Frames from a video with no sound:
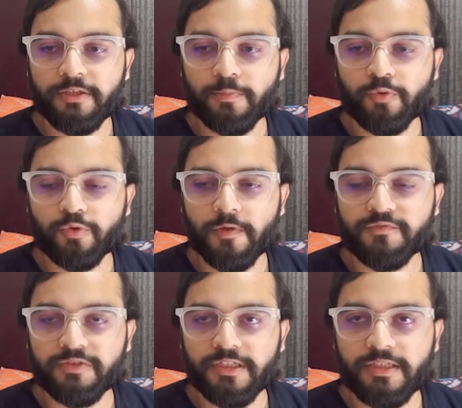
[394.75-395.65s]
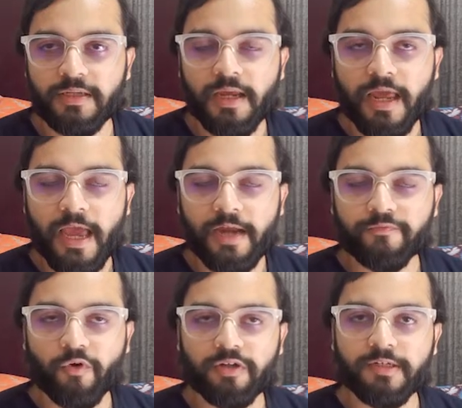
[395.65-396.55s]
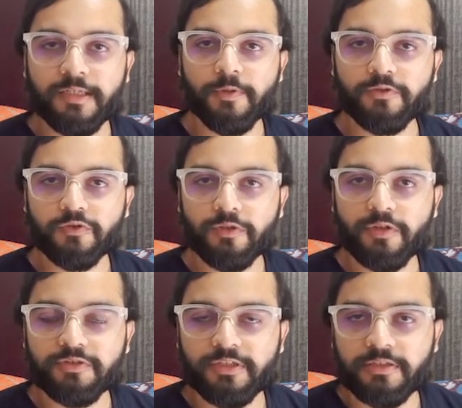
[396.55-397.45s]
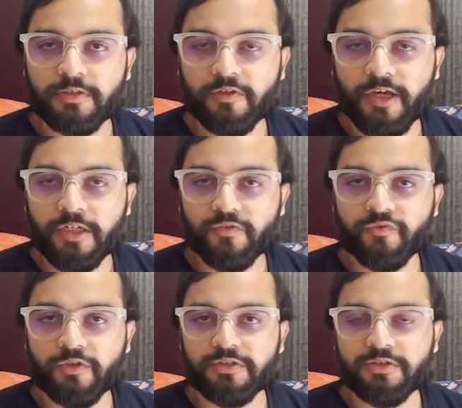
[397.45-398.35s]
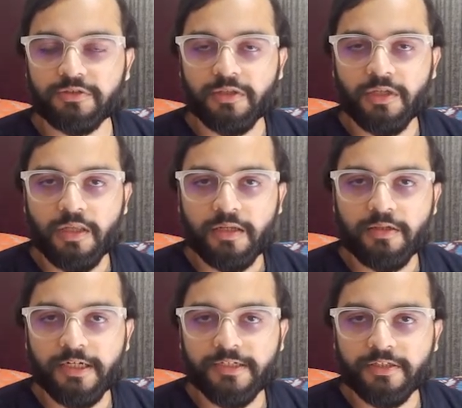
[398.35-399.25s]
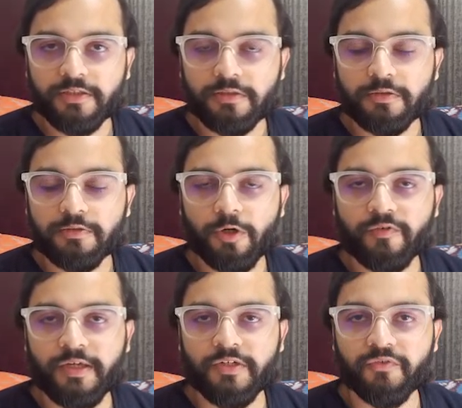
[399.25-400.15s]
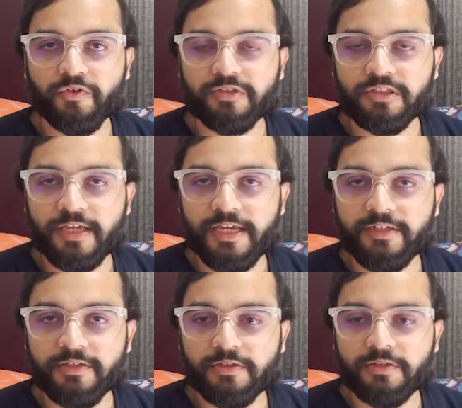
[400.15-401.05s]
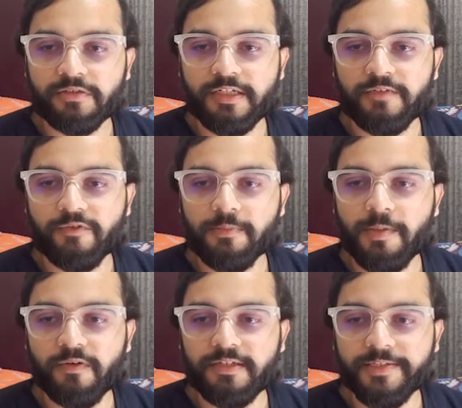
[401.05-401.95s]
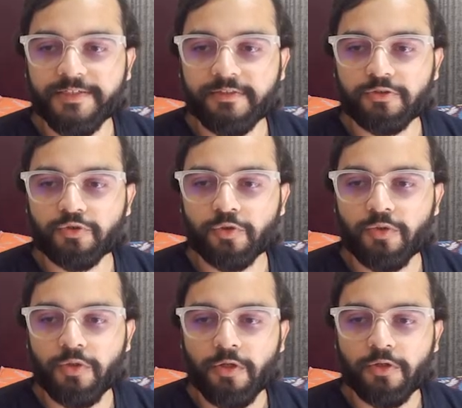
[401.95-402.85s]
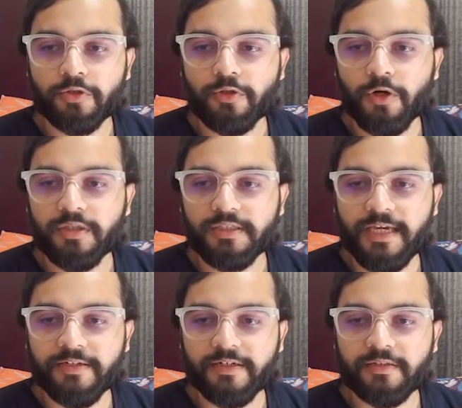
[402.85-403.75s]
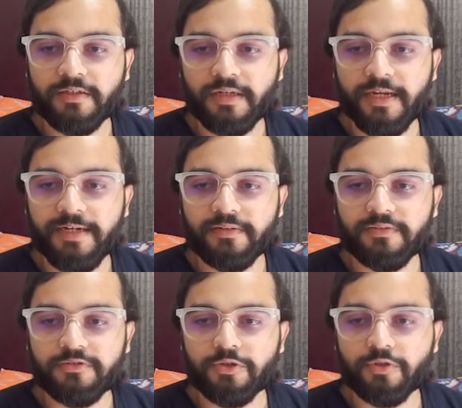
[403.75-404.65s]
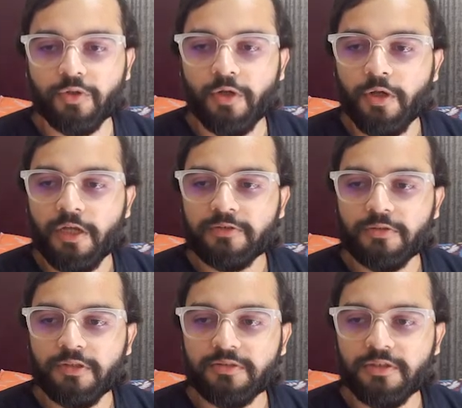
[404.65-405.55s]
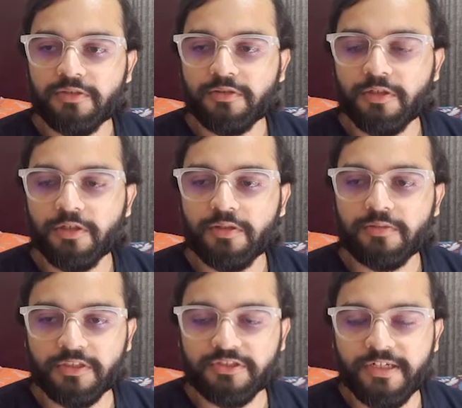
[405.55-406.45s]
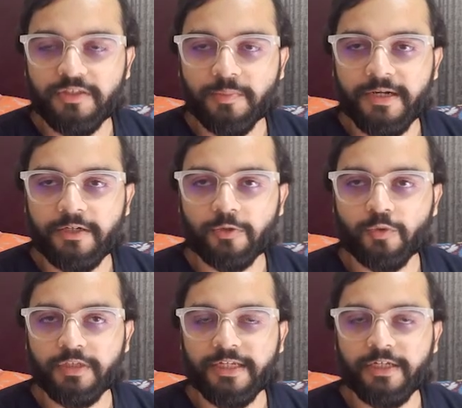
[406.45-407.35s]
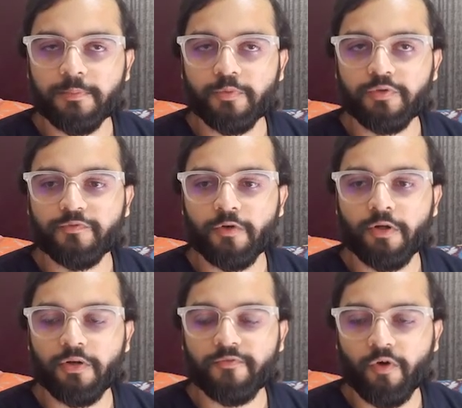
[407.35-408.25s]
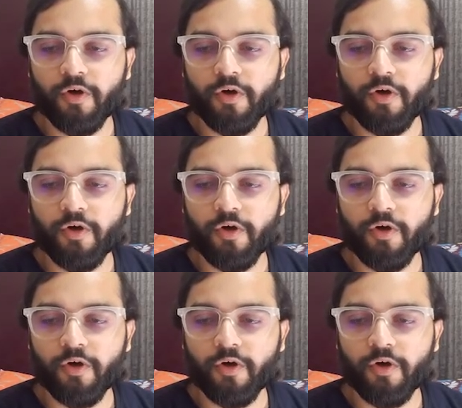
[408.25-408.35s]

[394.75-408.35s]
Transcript: input of string, and for that particular string the very first letter or very first character, that will be our character, so dot character at 0. So this is the statement to take input for